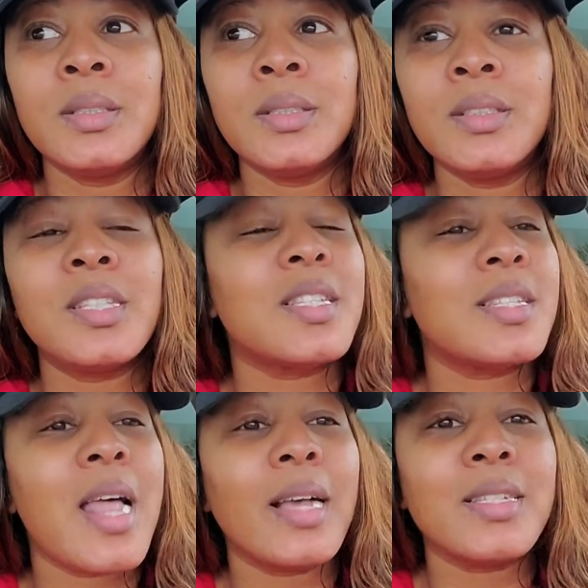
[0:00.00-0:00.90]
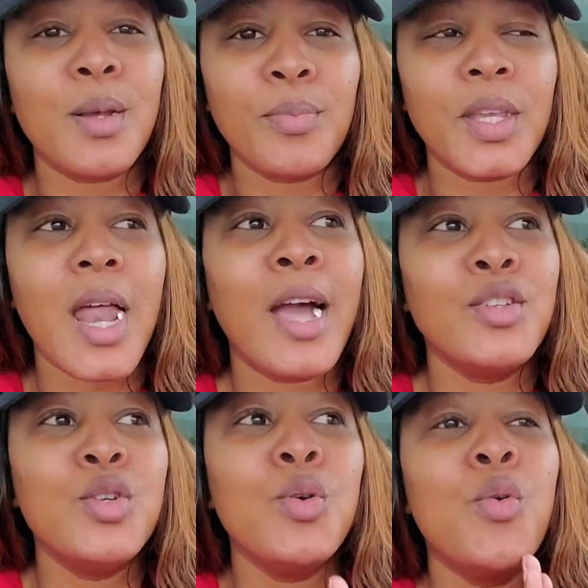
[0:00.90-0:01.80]
this is not something I
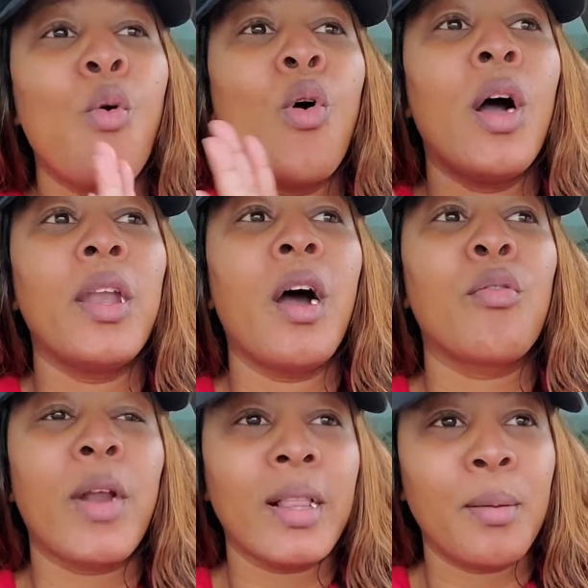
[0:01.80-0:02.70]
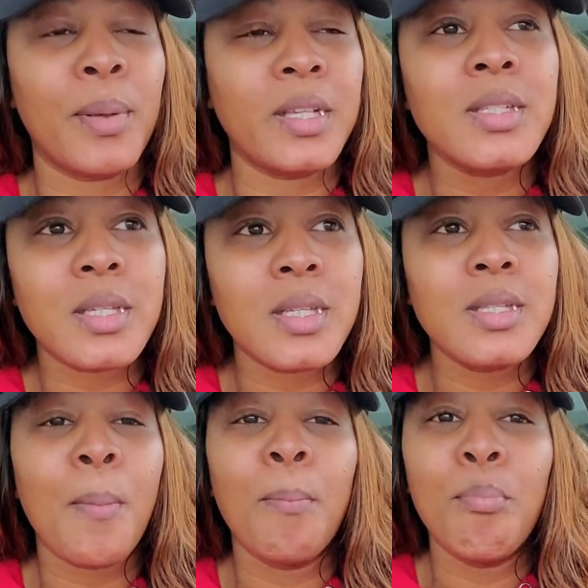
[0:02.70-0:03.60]
do on a regular
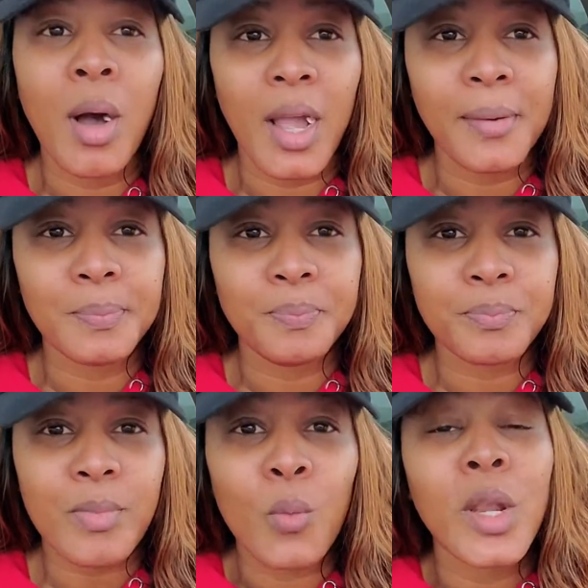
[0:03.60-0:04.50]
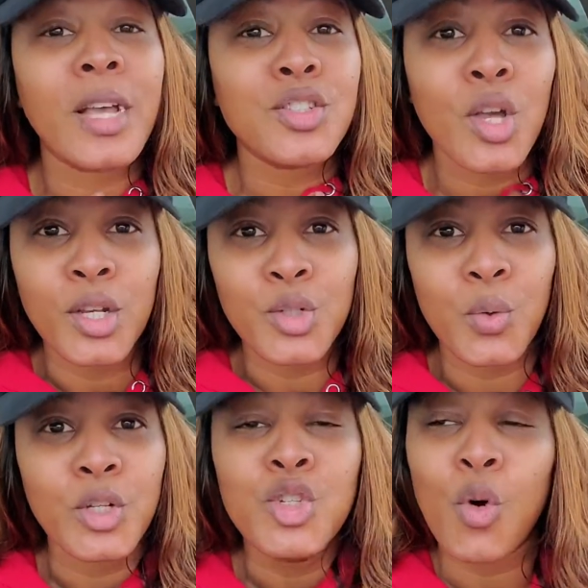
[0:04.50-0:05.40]
basis. But when I started
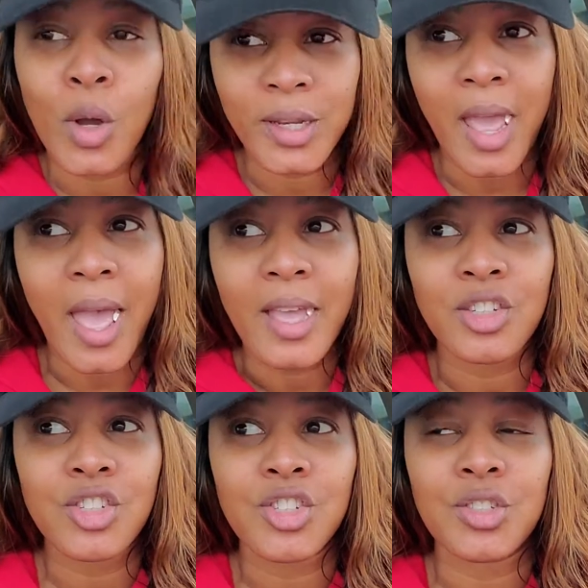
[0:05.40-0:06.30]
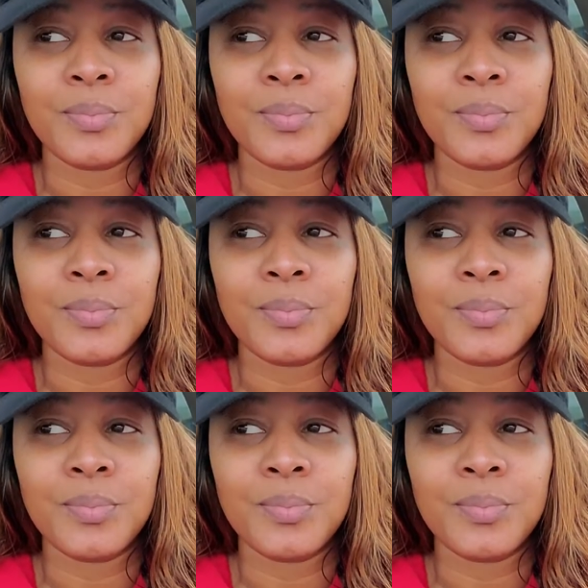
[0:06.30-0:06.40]
doing DoorDash,